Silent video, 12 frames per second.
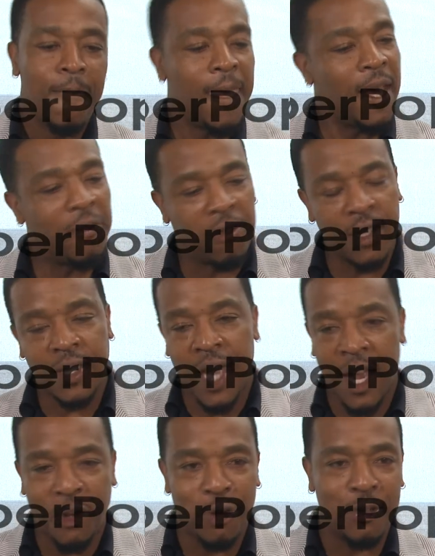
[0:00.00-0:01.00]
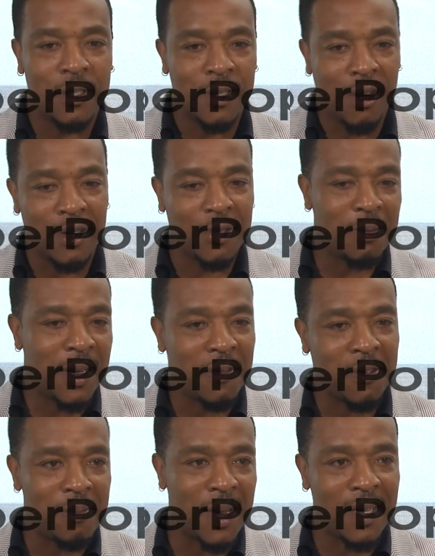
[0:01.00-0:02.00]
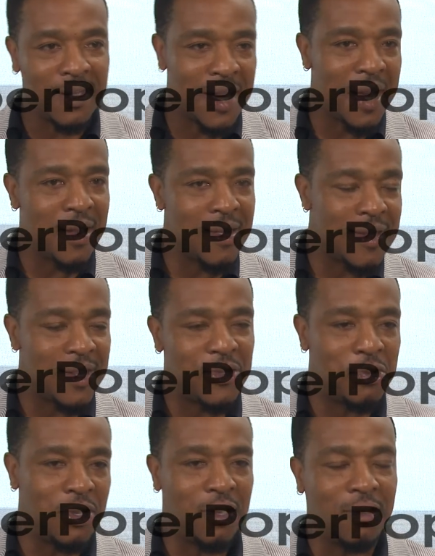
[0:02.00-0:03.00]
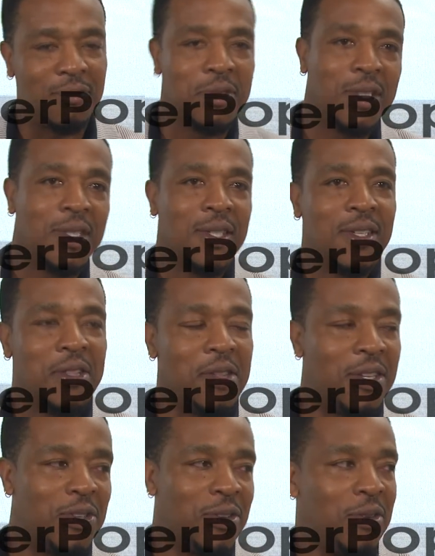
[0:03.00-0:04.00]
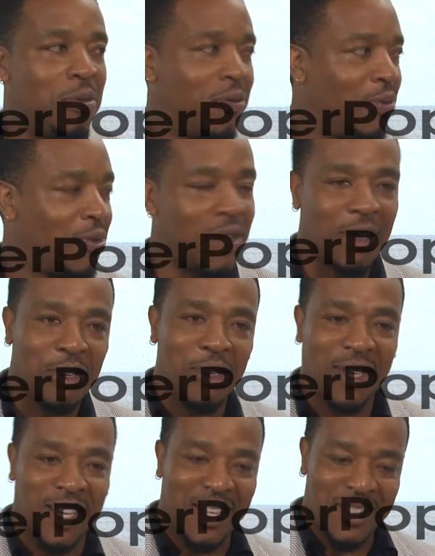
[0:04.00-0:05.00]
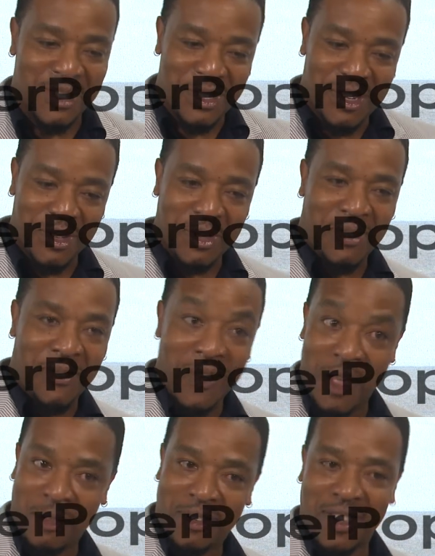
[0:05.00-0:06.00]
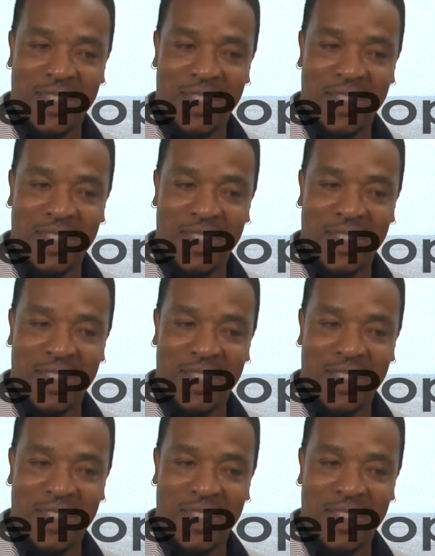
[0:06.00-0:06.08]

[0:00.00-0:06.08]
And for us actors and artists, we have to maintain this, you know, this youthful, young-looking, you know, svelte,